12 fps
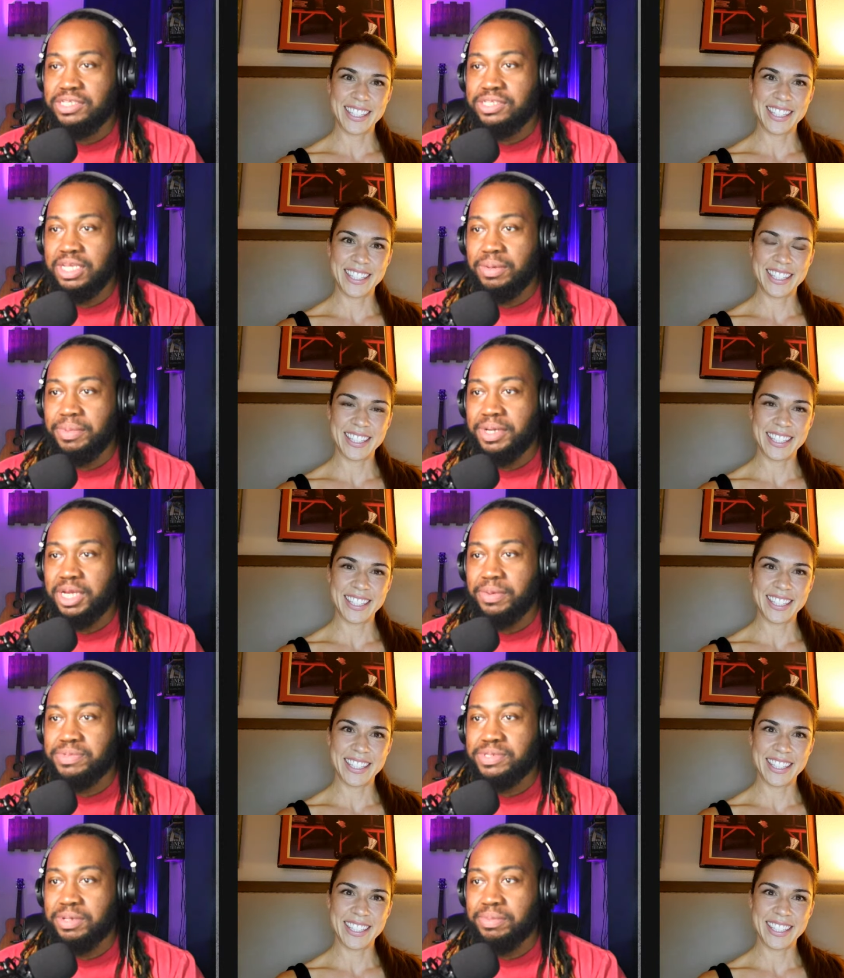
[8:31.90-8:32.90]
Speaker 1: is coming
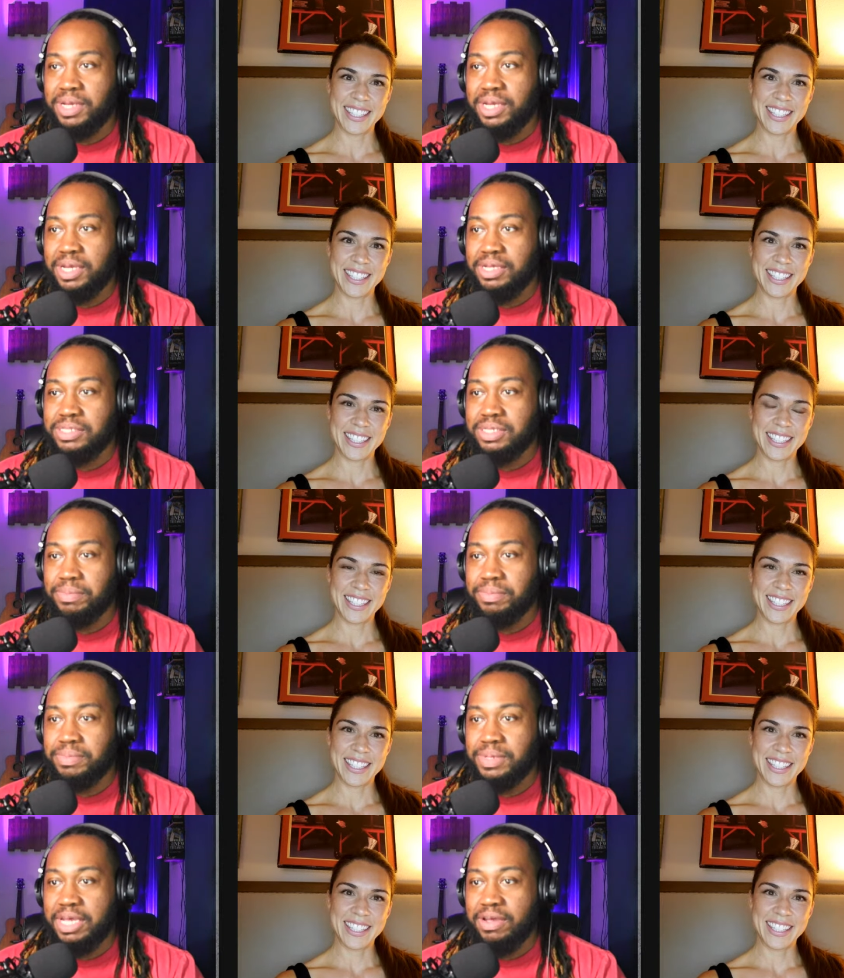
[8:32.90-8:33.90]
up, some uh,
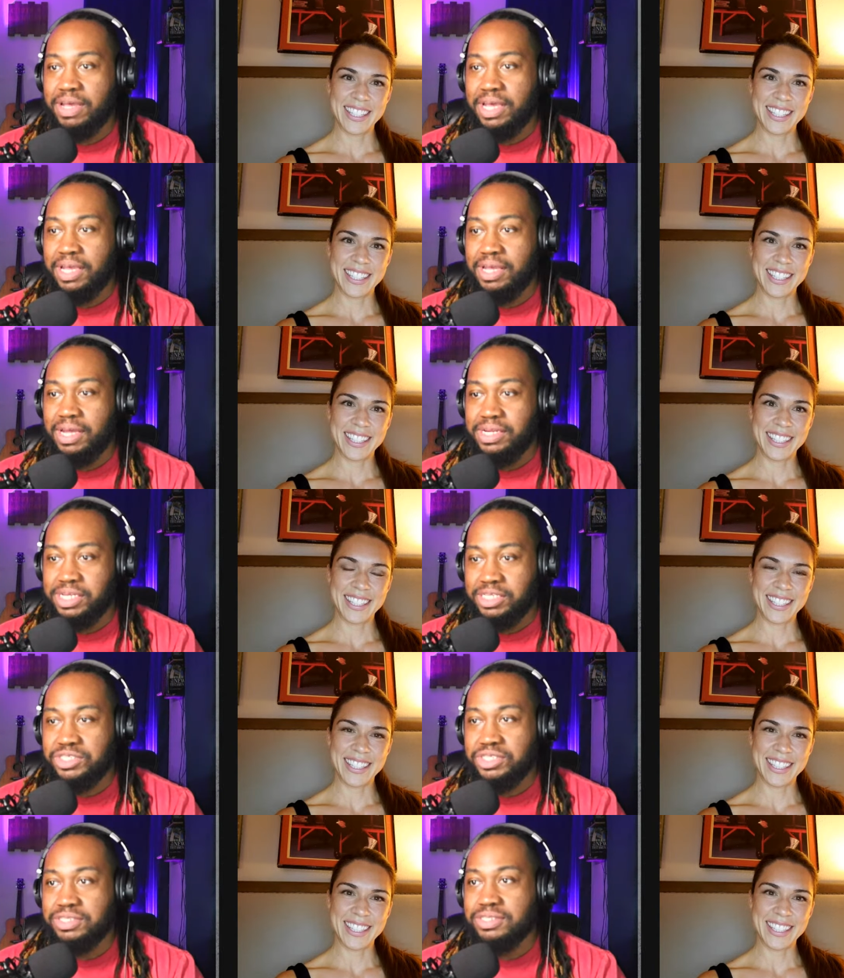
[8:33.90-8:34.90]
some
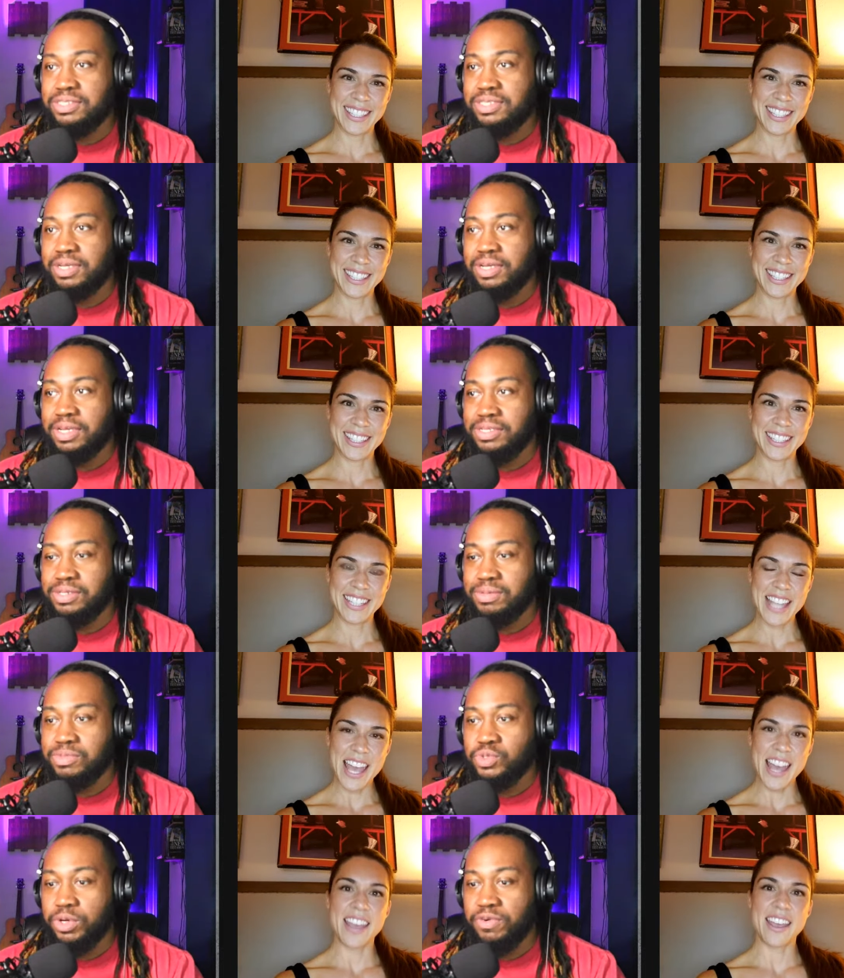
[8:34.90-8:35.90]
additions, uh,
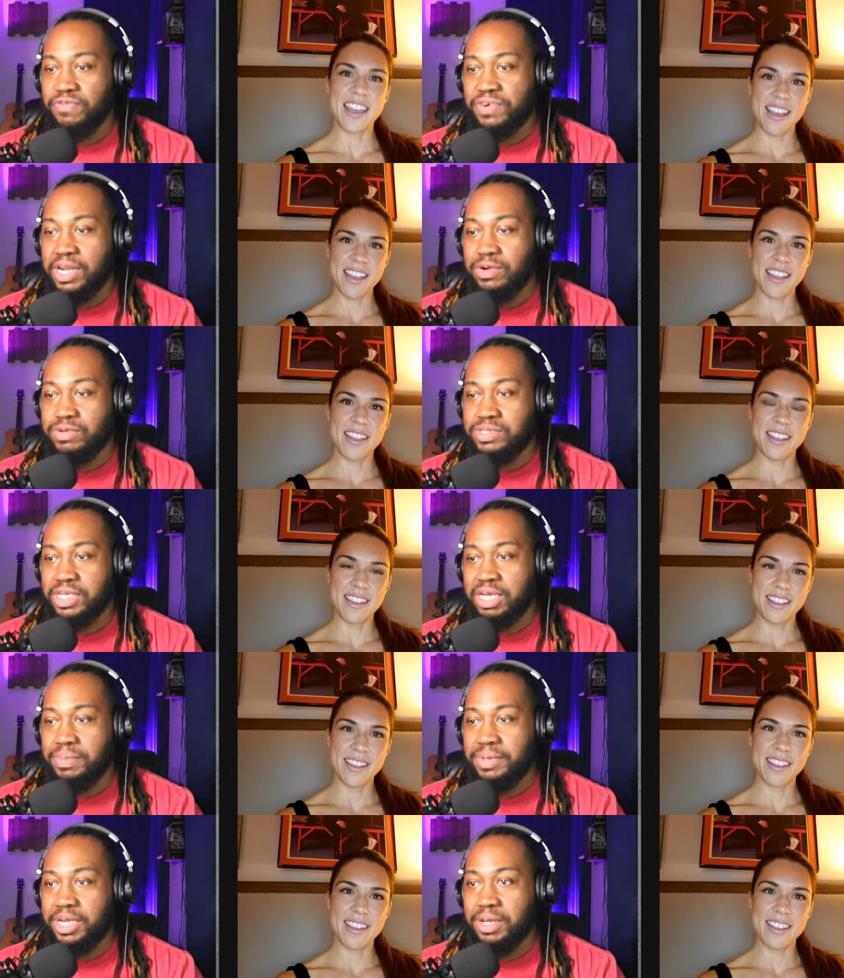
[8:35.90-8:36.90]
some Twitter followers
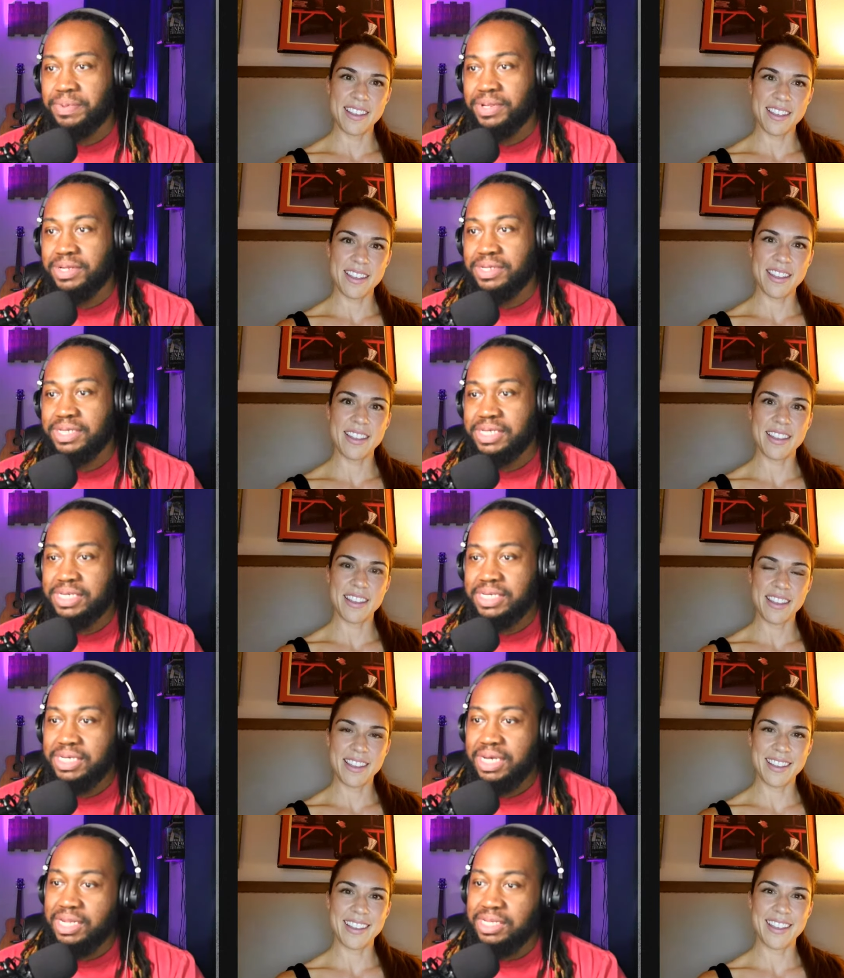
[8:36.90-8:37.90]
coming up and
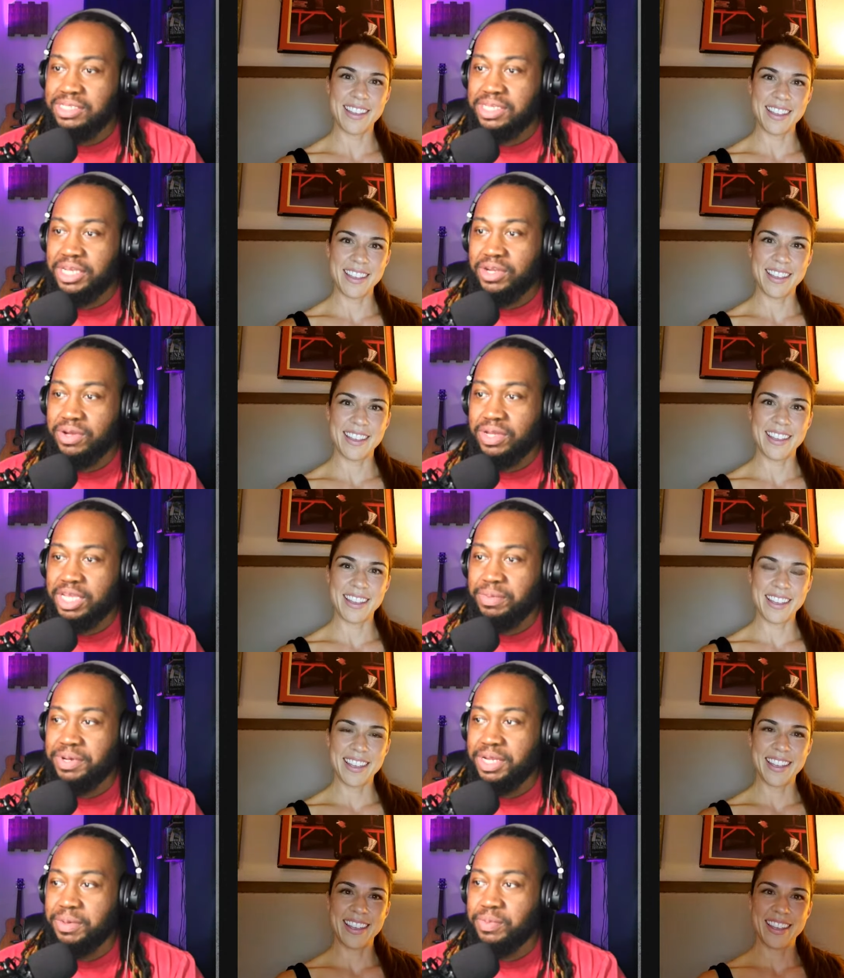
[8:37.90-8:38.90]
it uh, looks like y'all
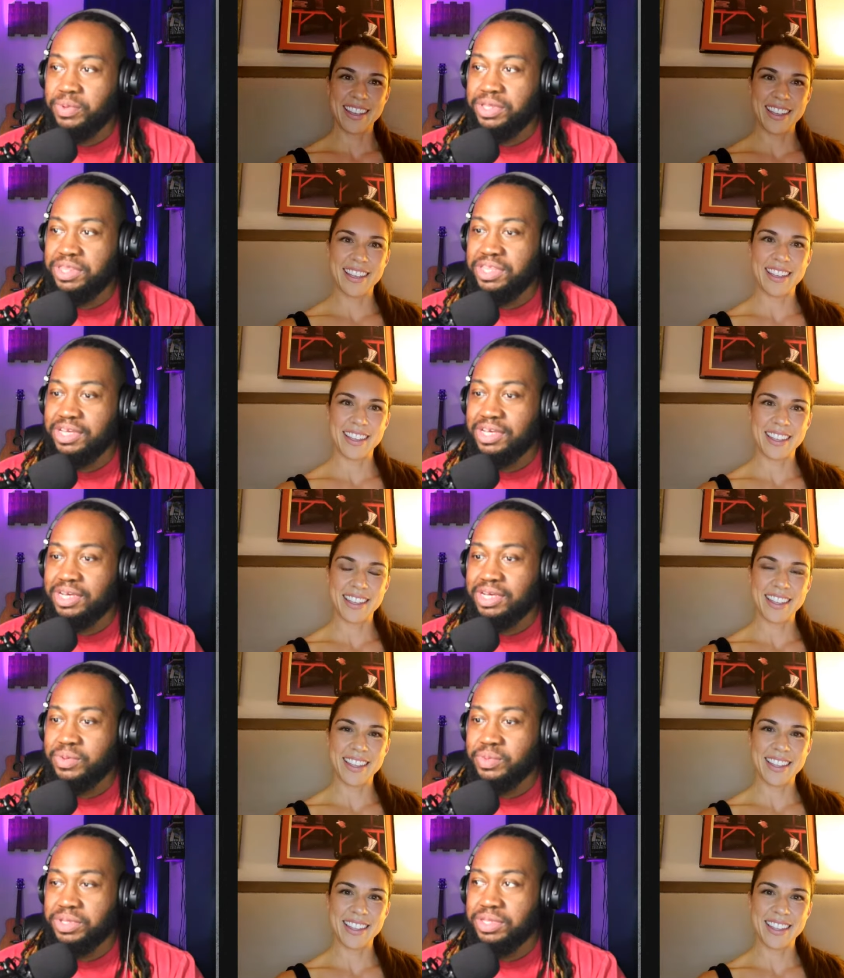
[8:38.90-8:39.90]
keeping up with
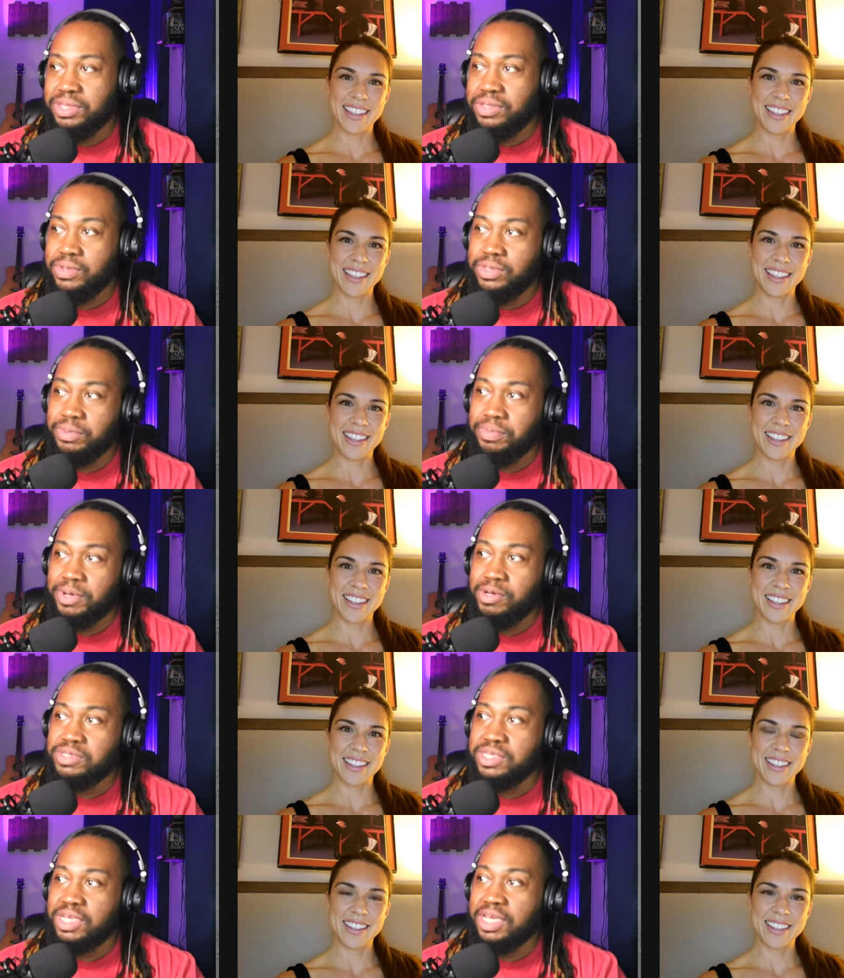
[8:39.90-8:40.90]
uh with with the
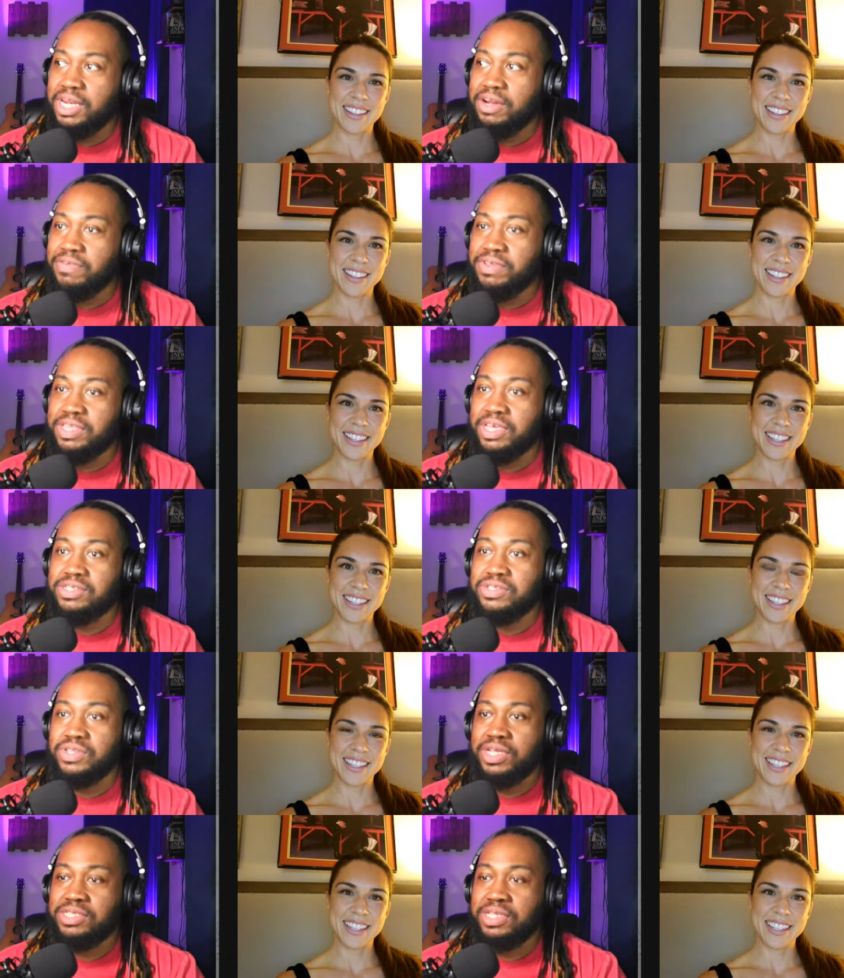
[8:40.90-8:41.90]
posting and everything.
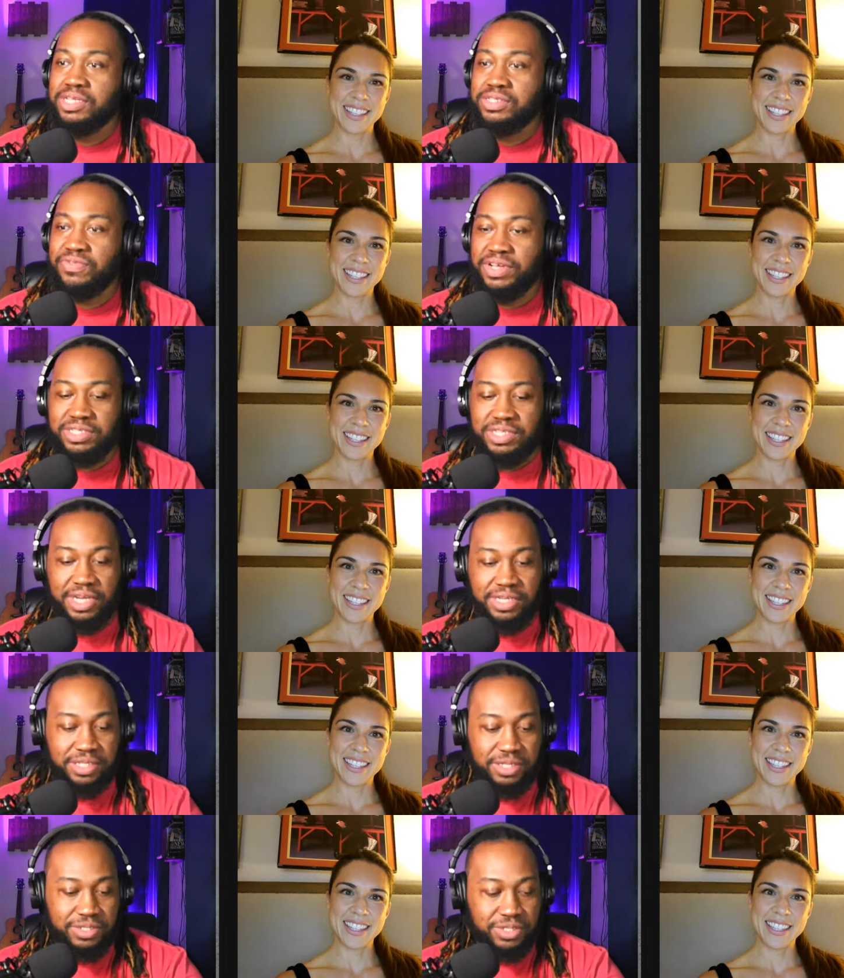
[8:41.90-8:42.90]
So that's that's
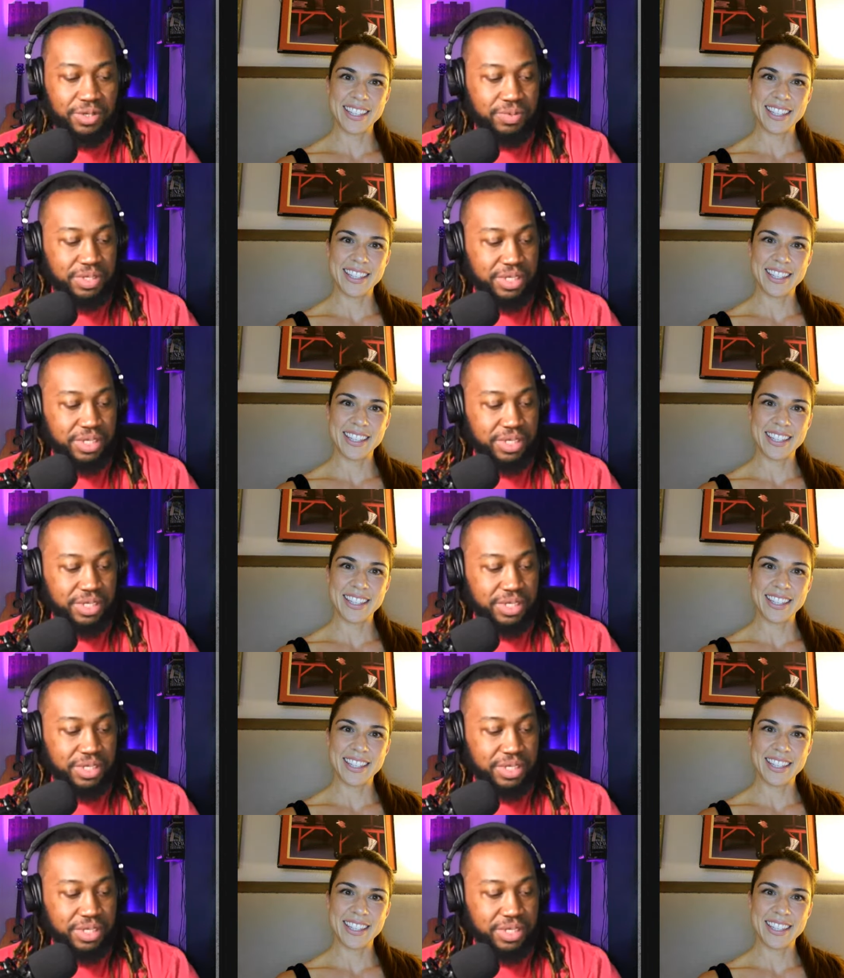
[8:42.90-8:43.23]
fantastic. So